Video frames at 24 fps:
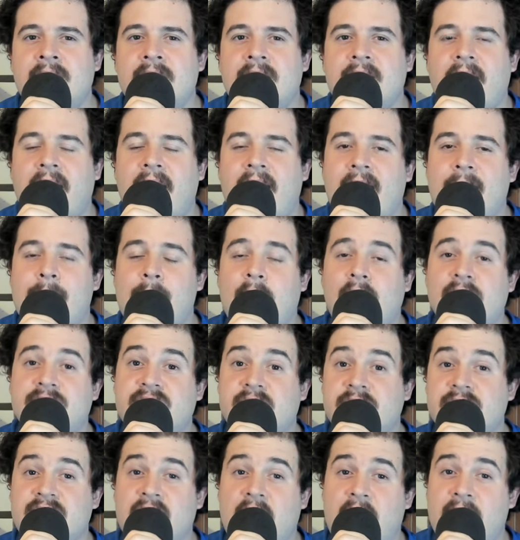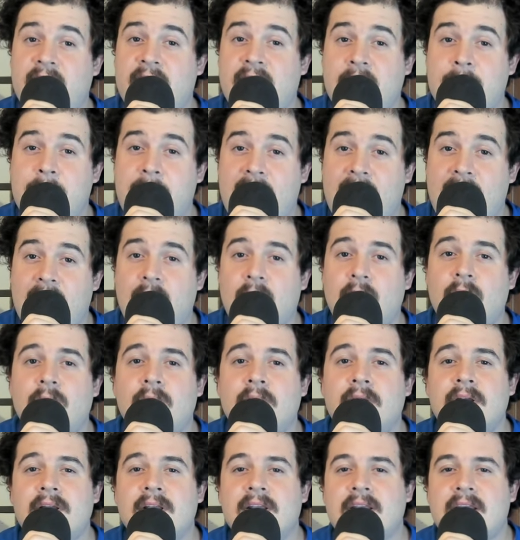and I'm also talking about
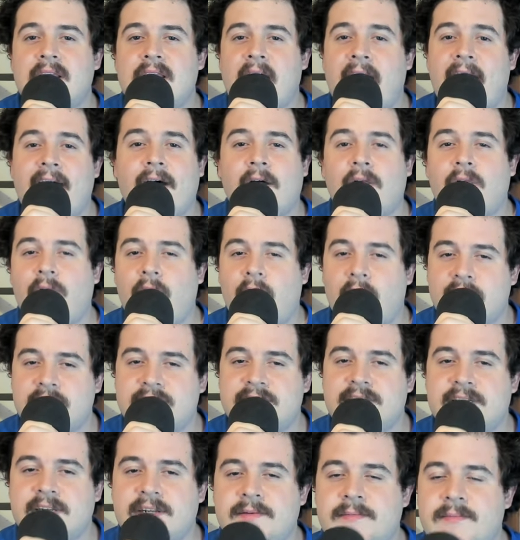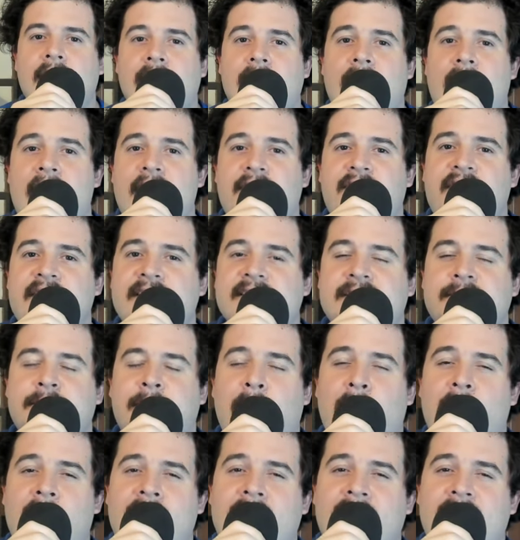Kyle Larson. At this
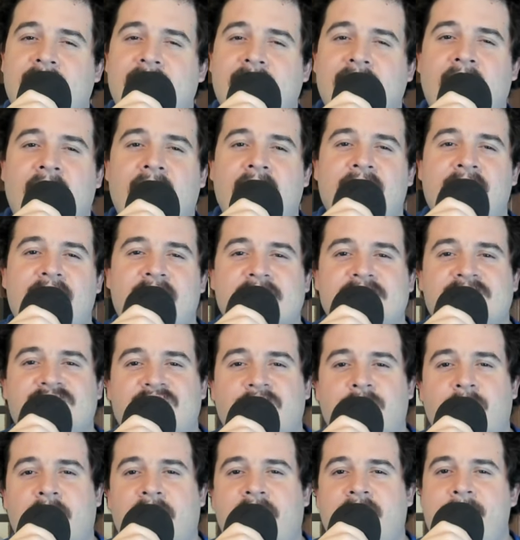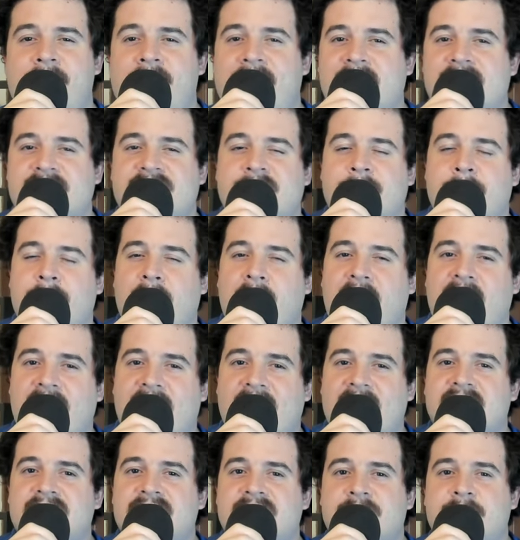point, none of this should really be a
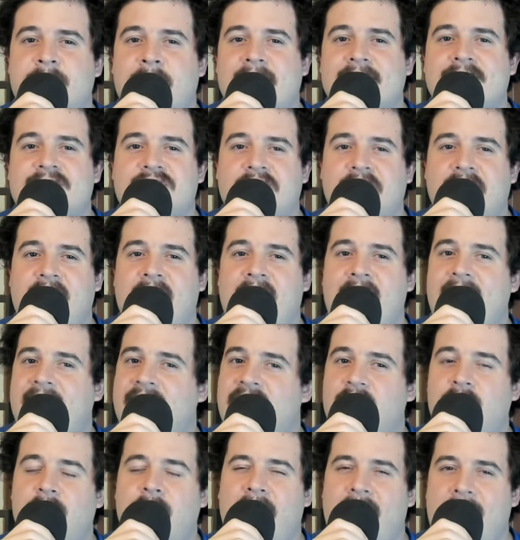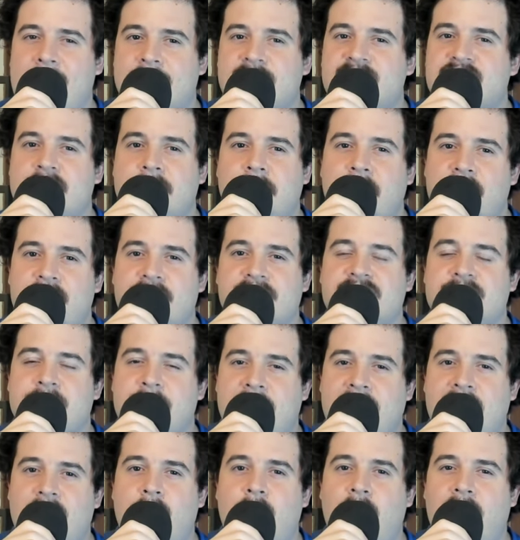surprise, especially at New Hampshire Motor
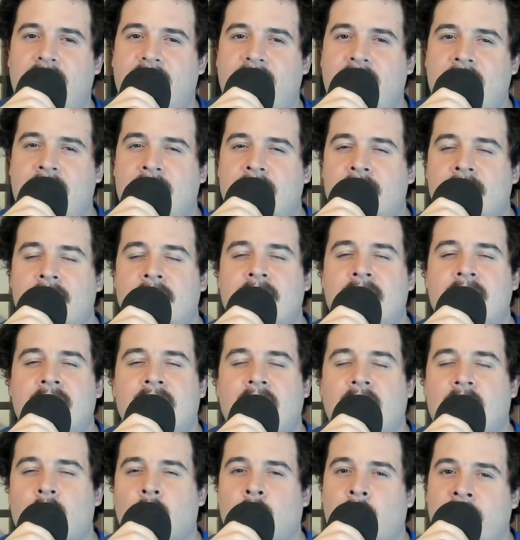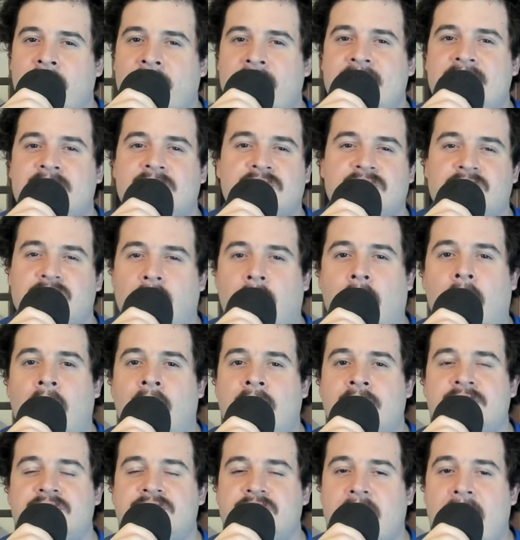Speedway. A really
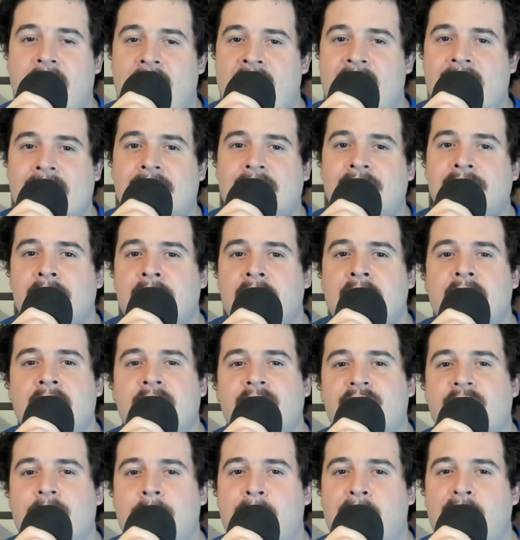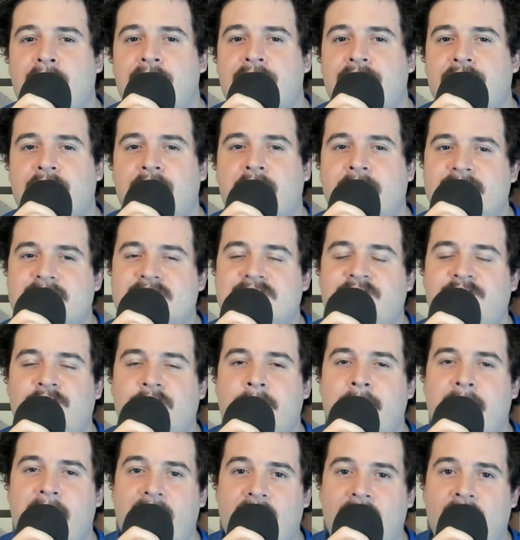strong track for both Christopher
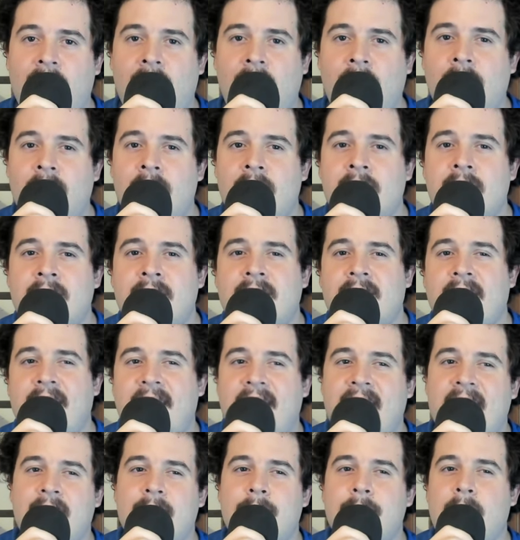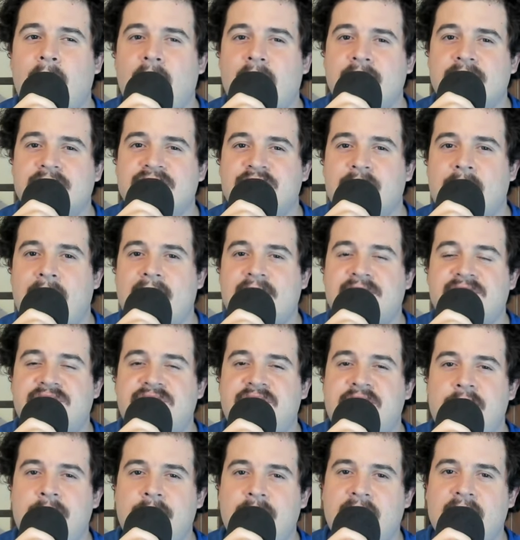Bell and Martin Truex
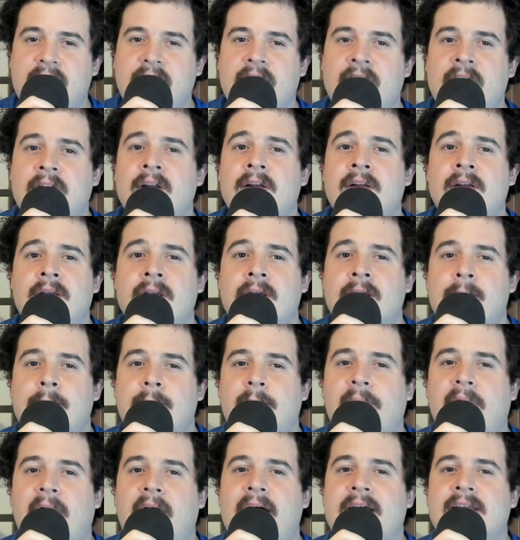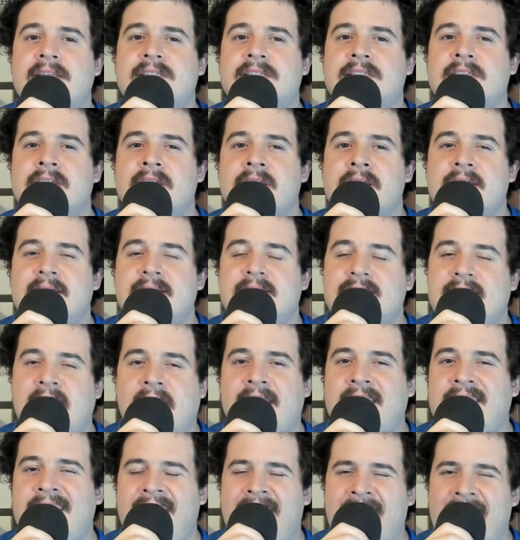Jr. Plus,
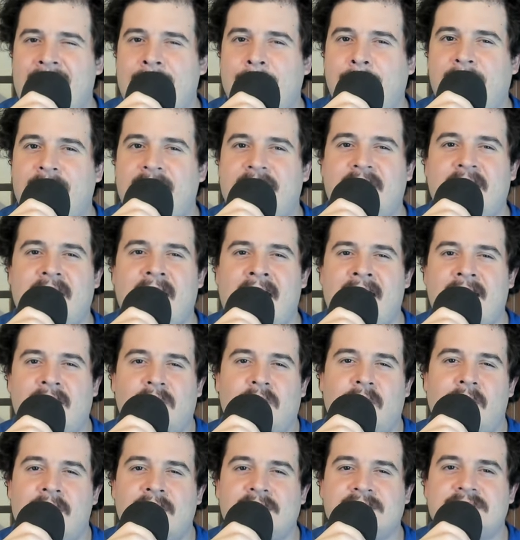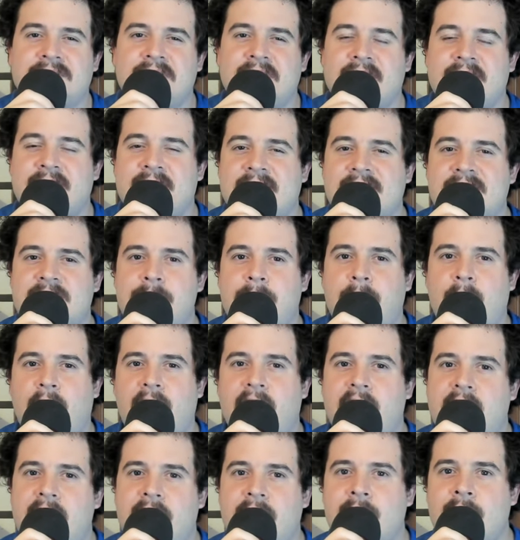Denny Hamlin and Kyle Larson at this
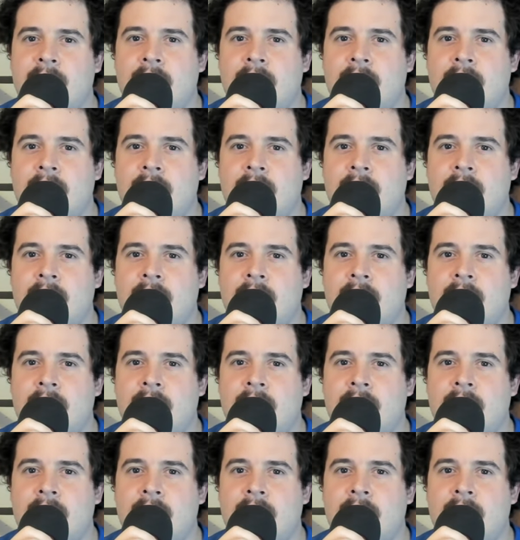point